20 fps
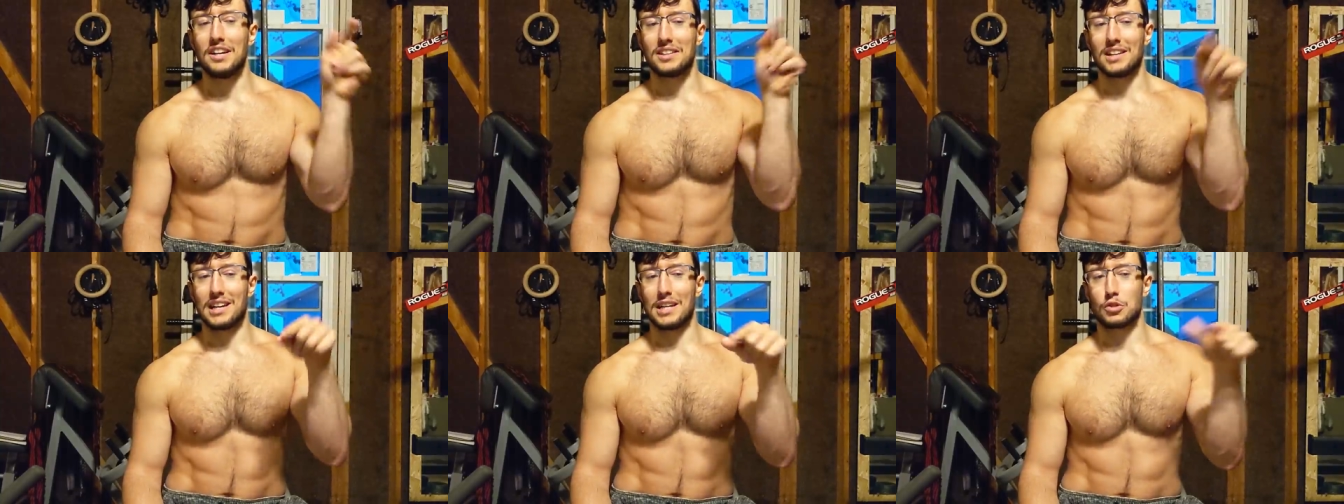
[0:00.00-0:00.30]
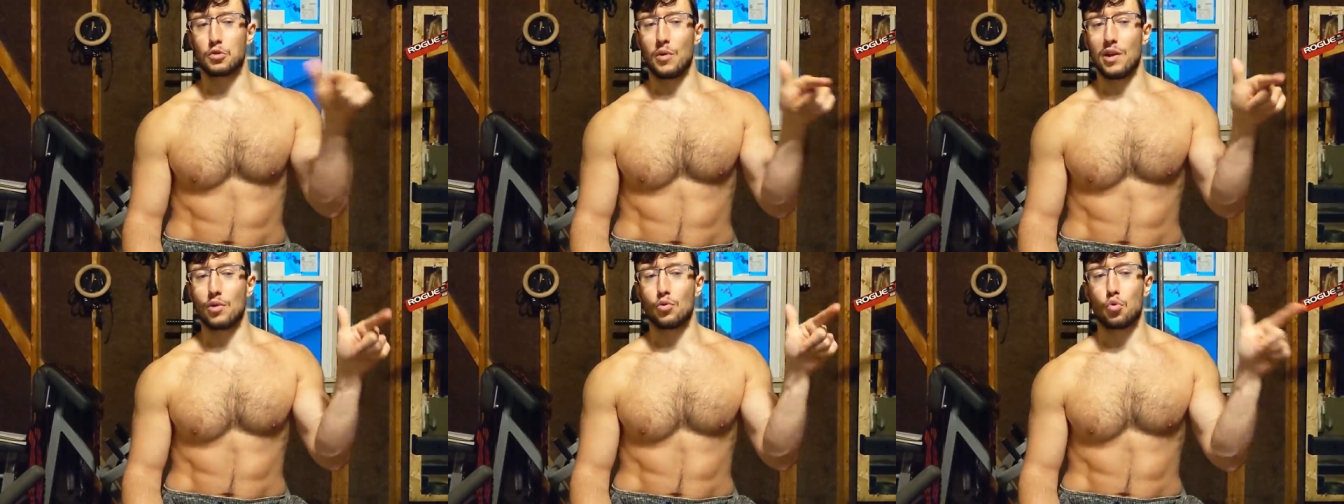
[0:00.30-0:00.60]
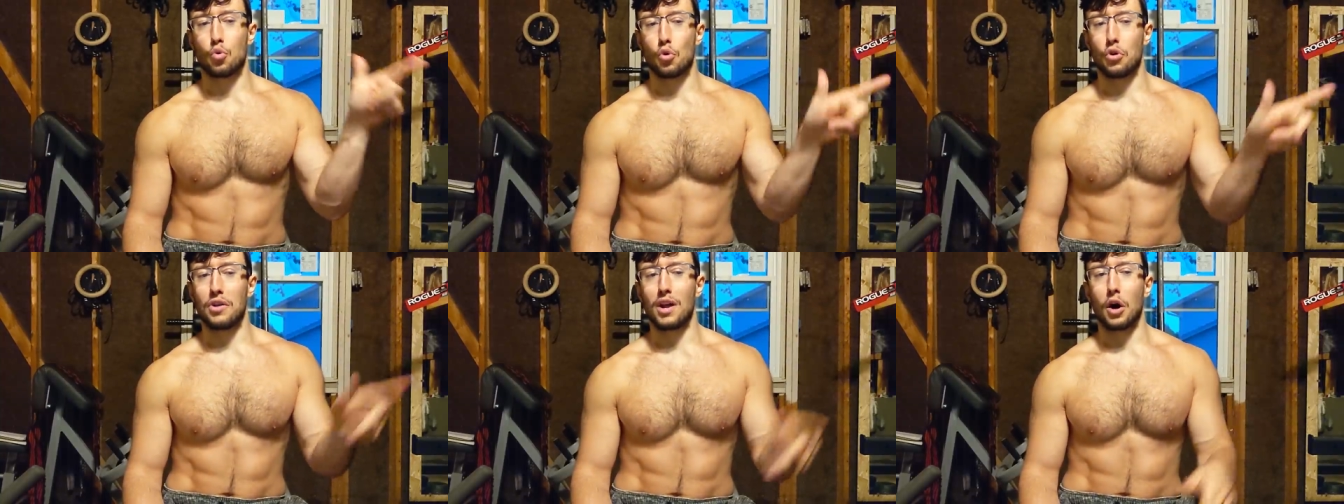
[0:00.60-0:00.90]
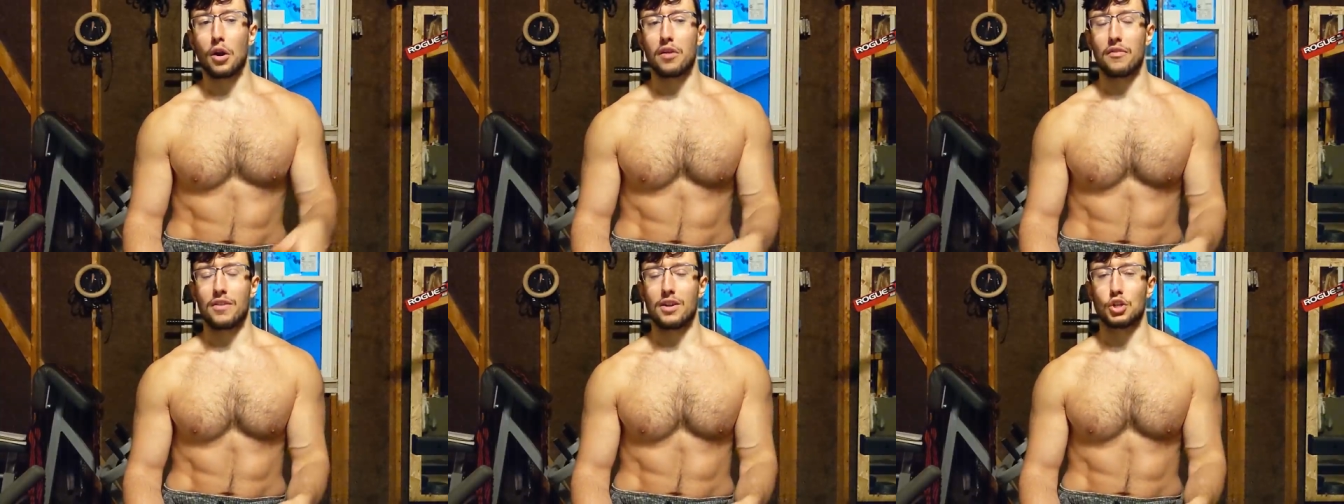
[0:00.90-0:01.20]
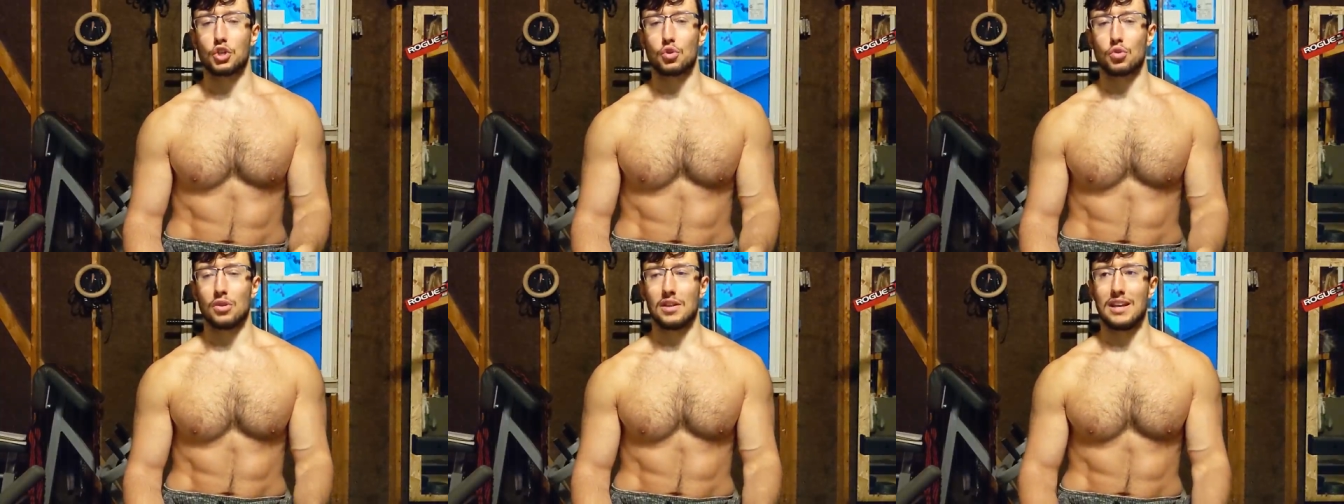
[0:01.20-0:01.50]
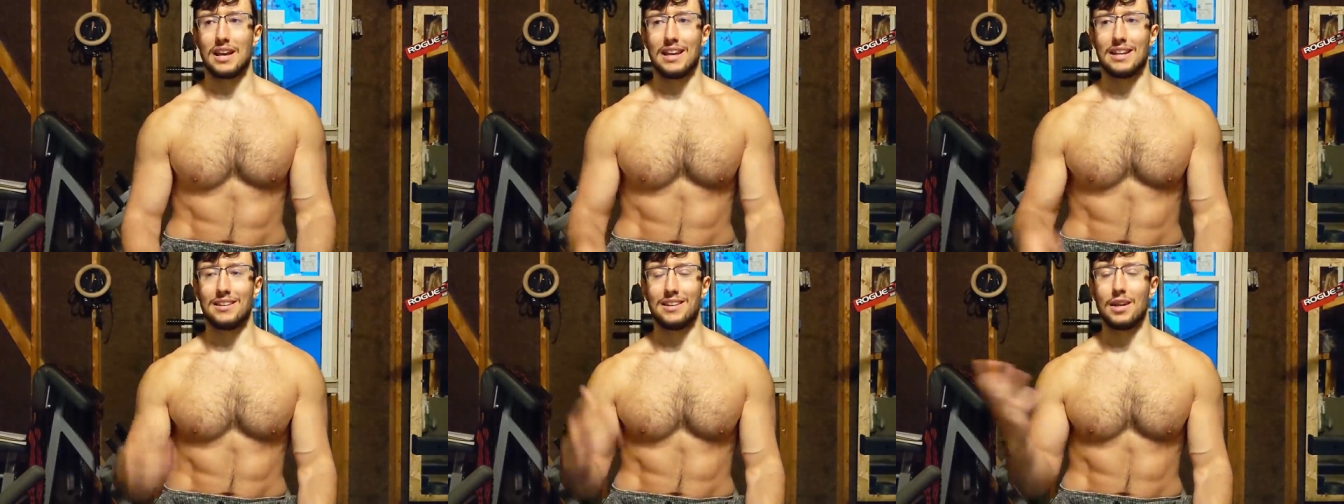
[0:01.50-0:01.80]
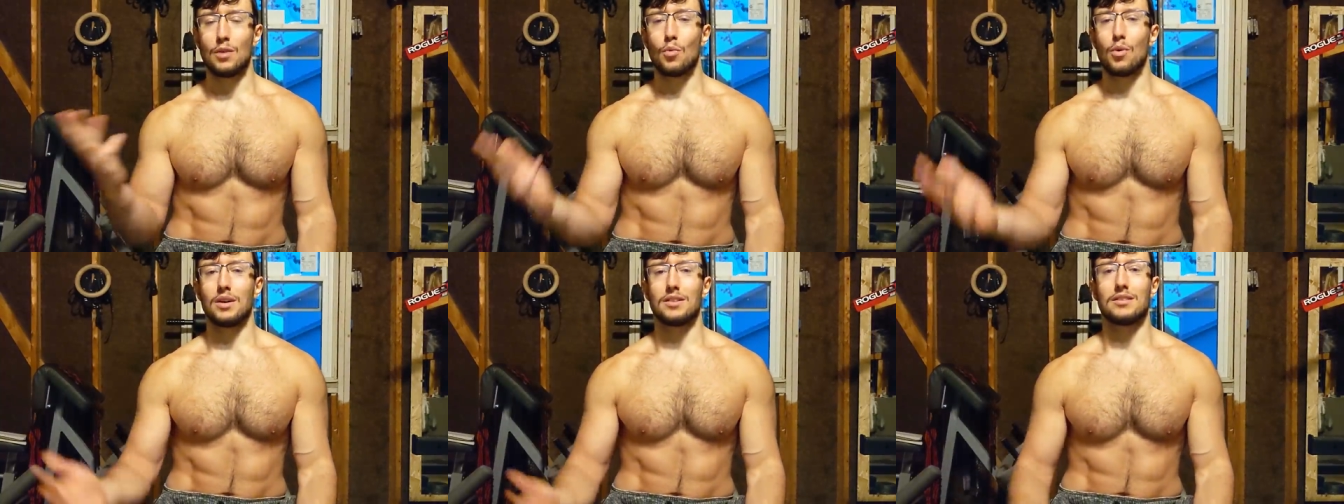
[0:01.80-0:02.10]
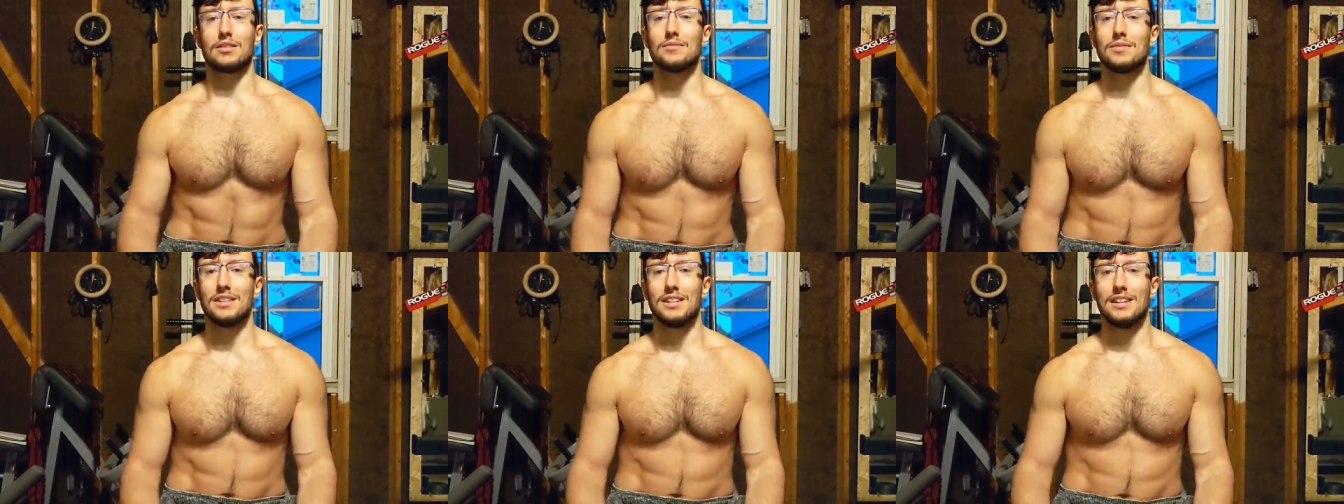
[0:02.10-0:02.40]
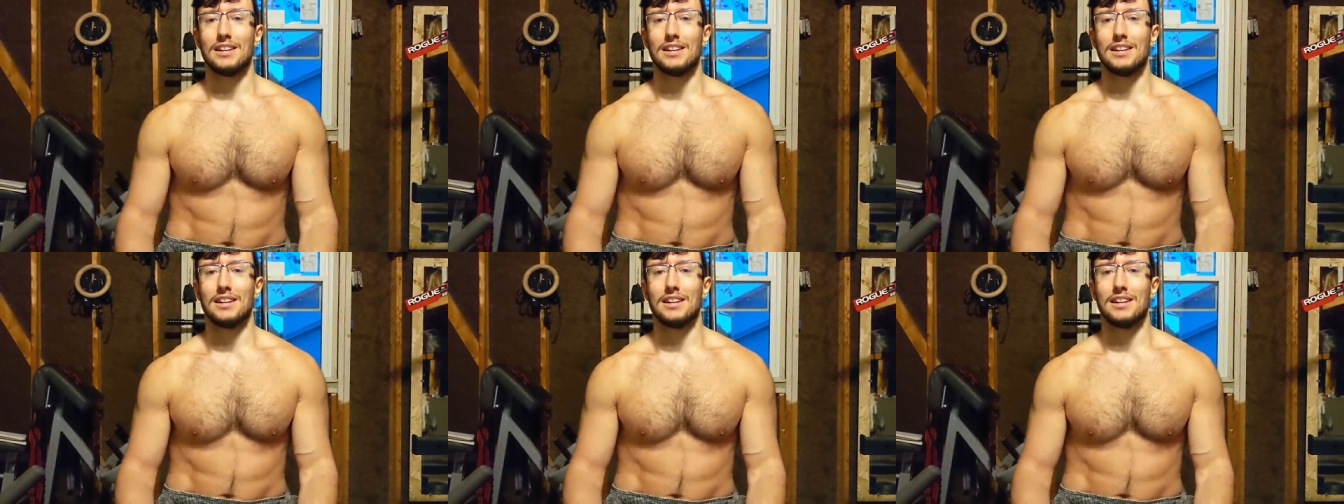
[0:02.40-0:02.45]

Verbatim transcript: that is going to run out eventually. And then what?